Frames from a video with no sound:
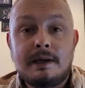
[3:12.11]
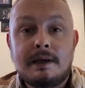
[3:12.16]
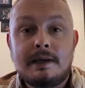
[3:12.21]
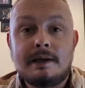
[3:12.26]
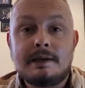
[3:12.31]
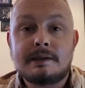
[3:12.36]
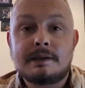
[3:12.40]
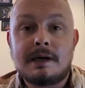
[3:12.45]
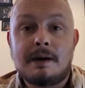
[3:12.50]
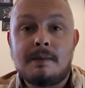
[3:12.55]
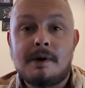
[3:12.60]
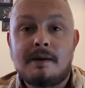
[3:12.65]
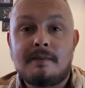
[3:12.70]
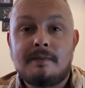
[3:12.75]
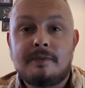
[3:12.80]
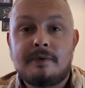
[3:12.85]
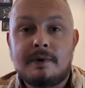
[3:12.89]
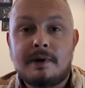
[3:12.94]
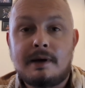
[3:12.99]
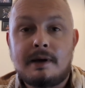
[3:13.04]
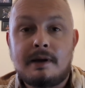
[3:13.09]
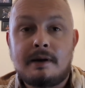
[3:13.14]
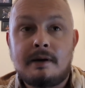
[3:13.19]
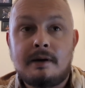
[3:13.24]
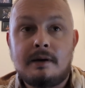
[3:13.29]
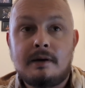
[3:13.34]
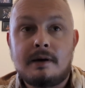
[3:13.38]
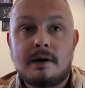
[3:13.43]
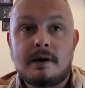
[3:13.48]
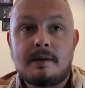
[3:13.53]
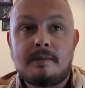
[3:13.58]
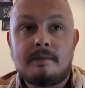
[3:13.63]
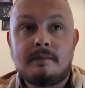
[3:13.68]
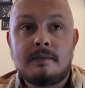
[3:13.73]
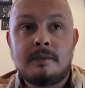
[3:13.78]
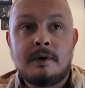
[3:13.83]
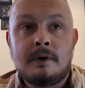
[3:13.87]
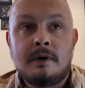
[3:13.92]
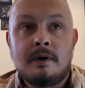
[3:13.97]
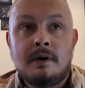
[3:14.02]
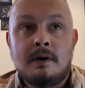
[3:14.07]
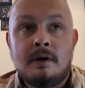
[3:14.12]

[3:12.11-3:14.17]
He's come up and